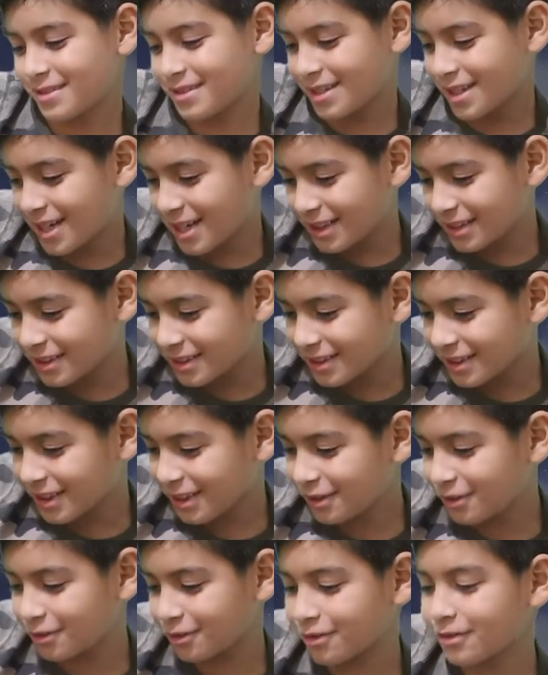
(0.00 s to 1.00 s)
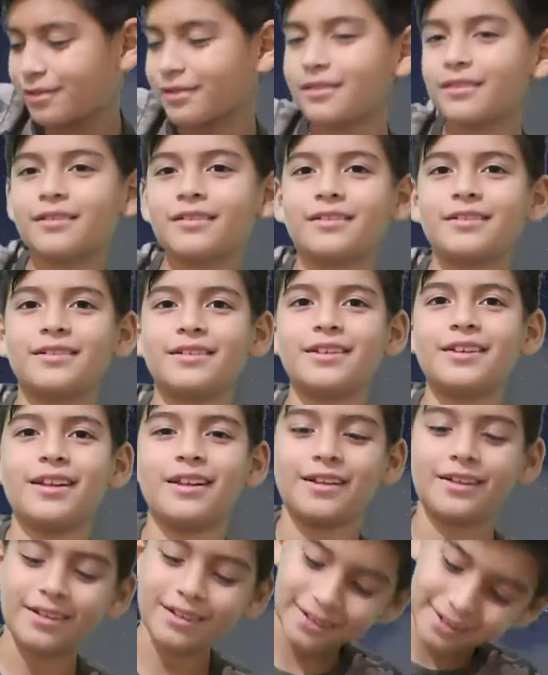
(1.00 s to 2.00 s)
That's an eagle. Look.